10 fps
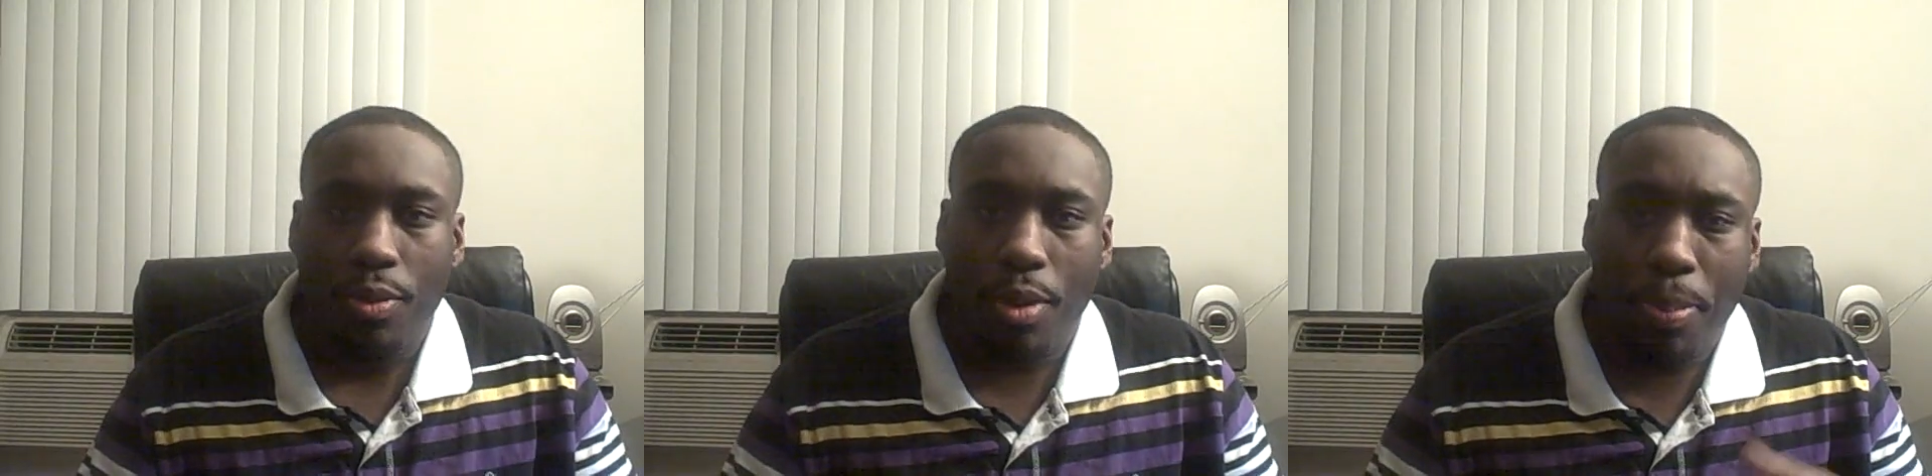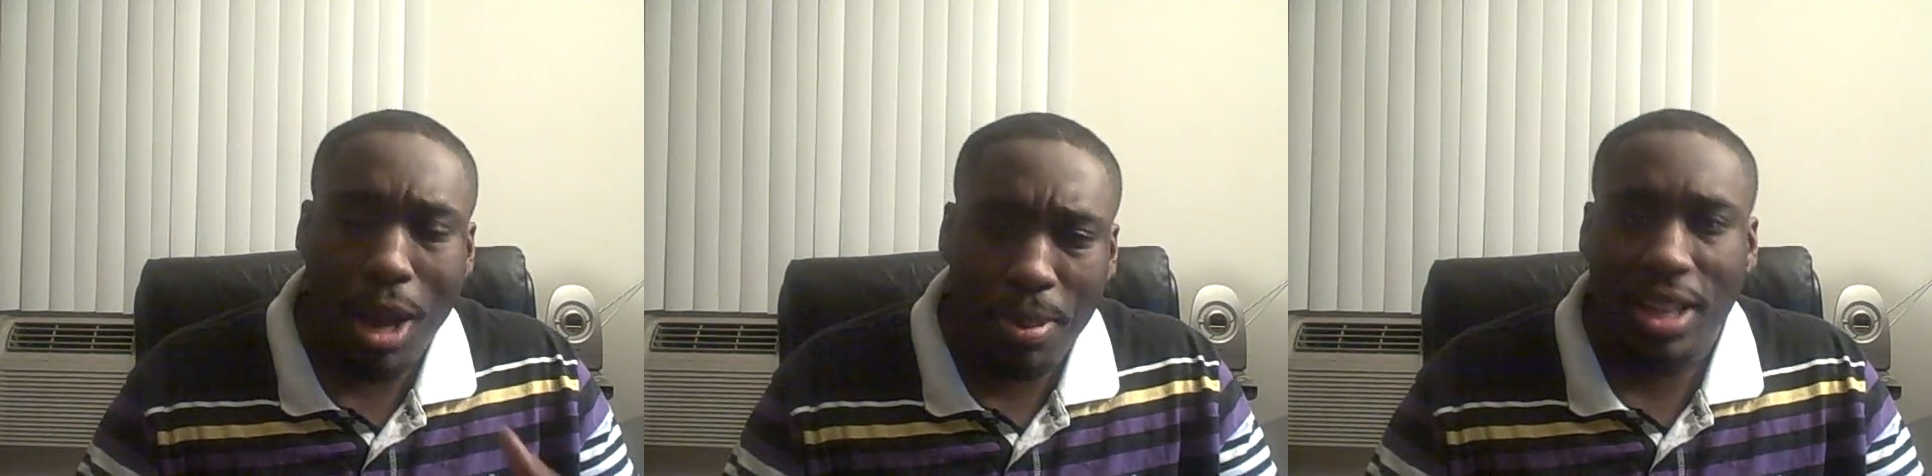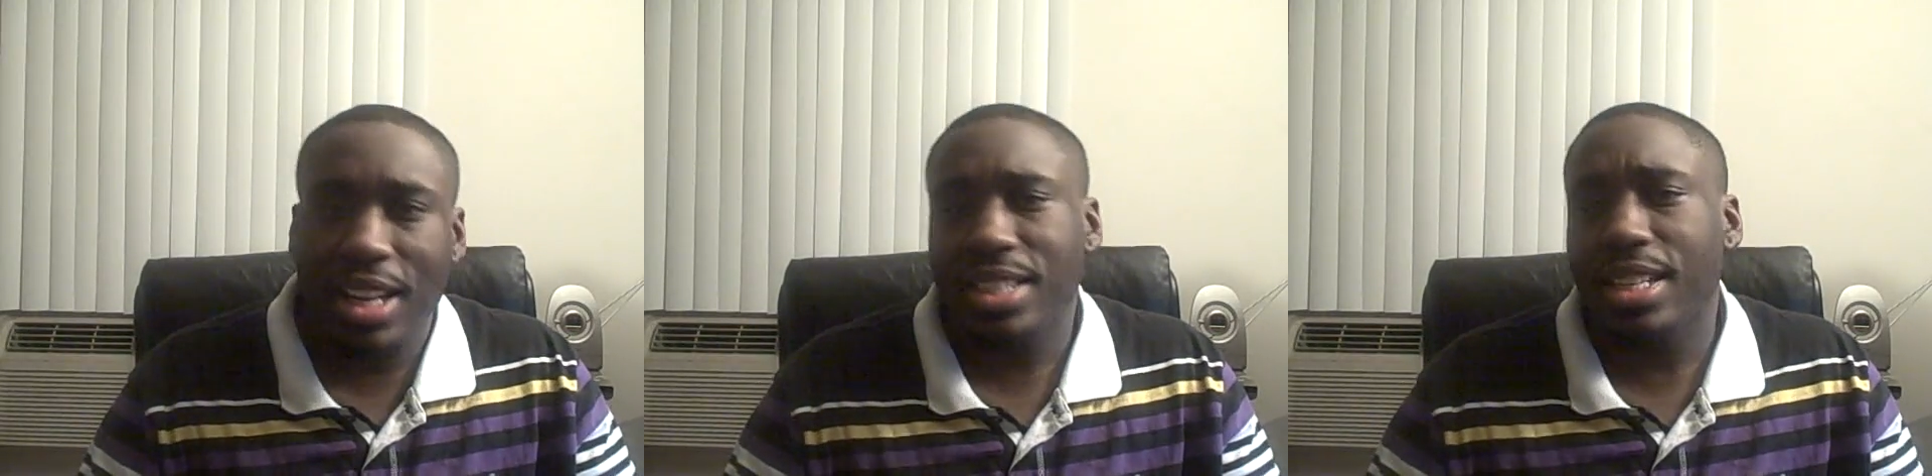
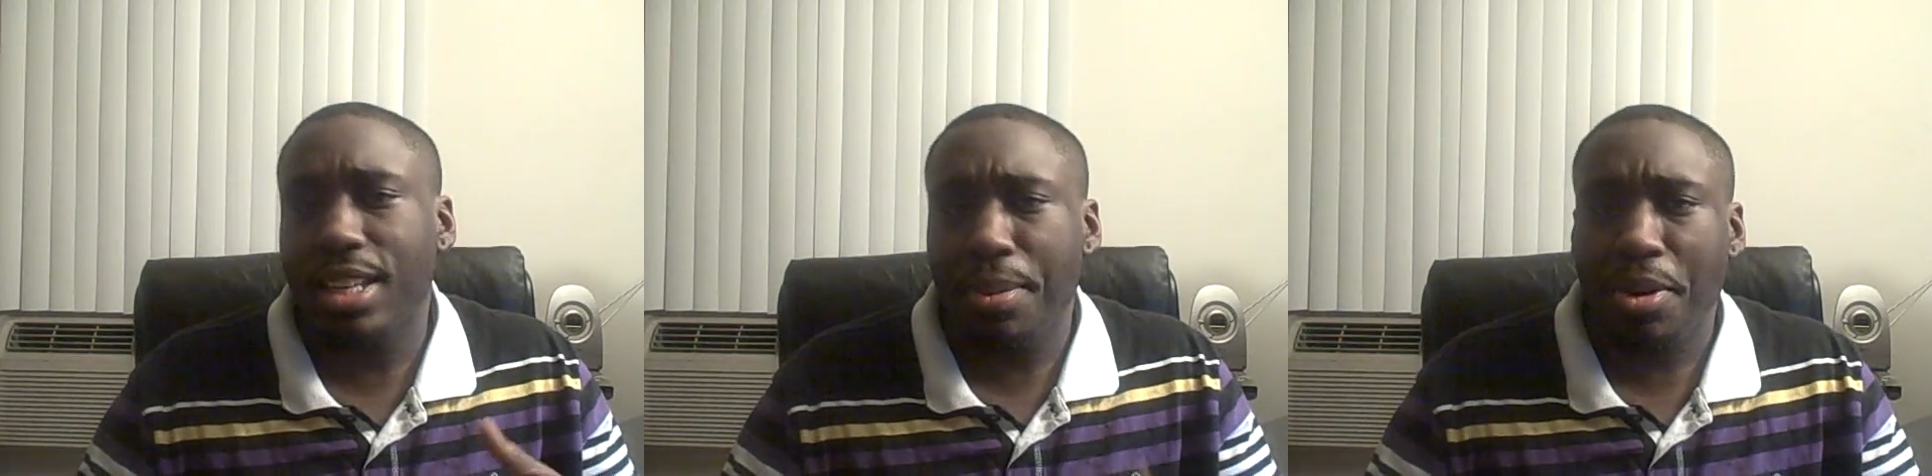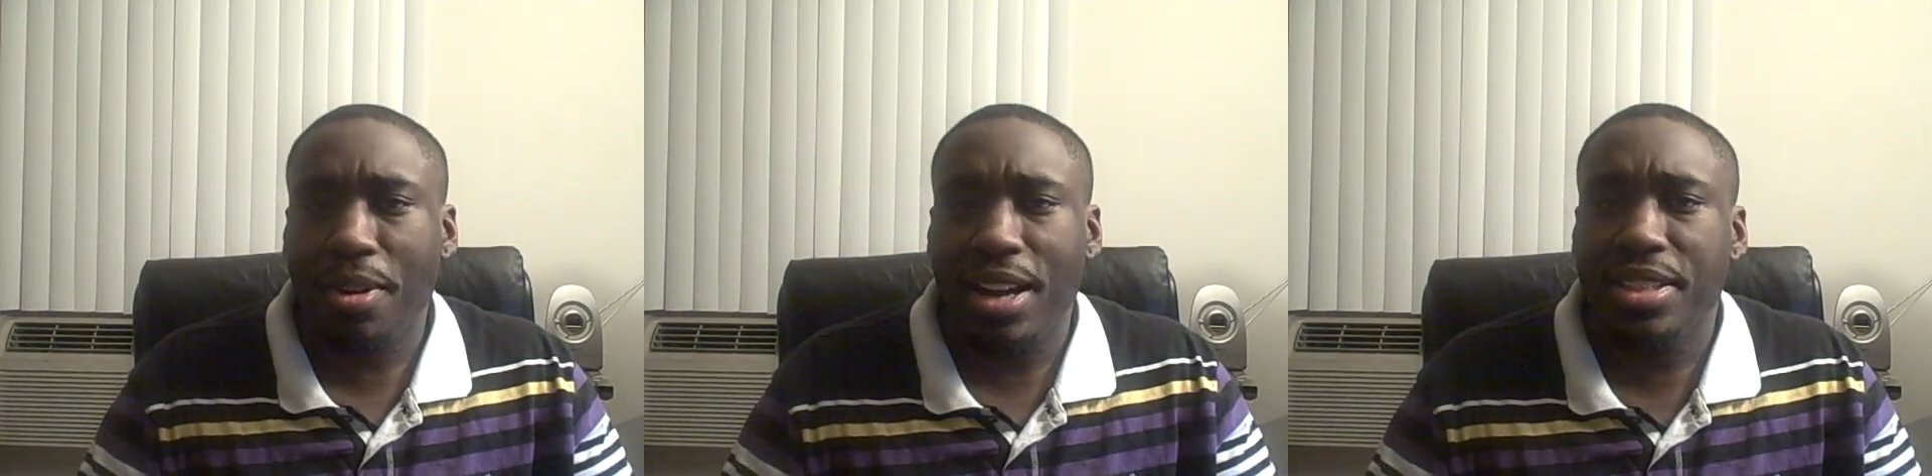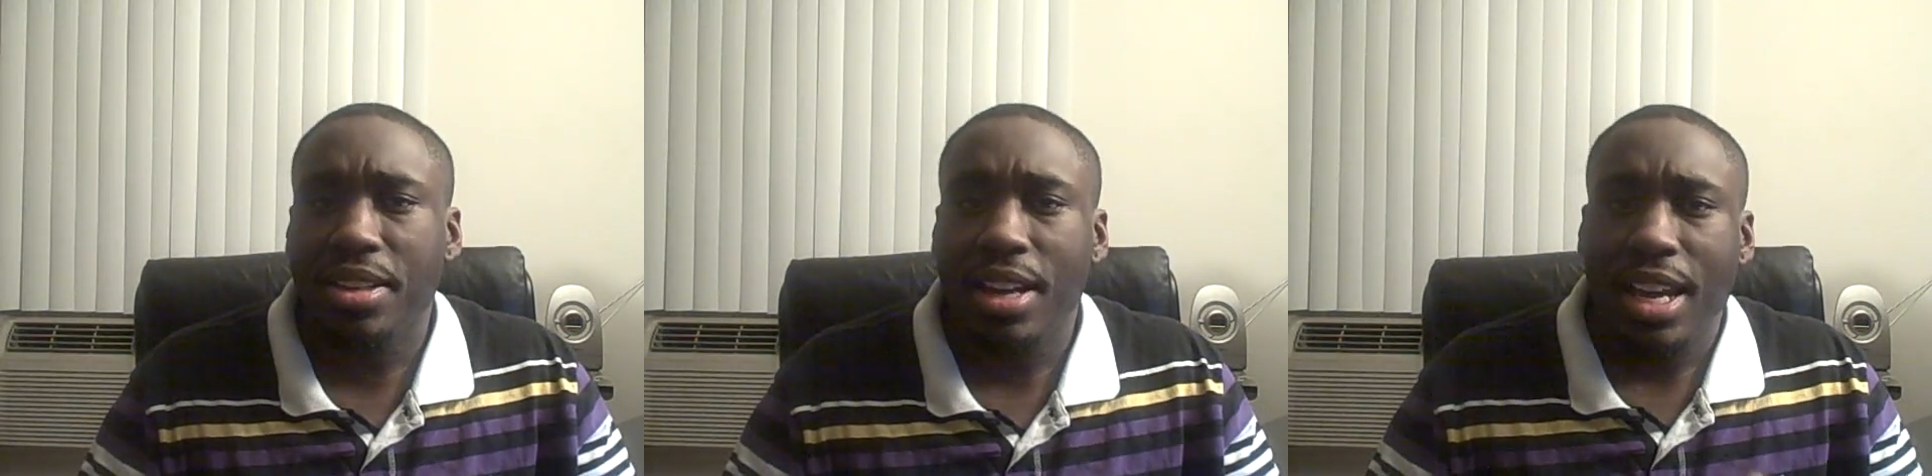Republicans and Democrats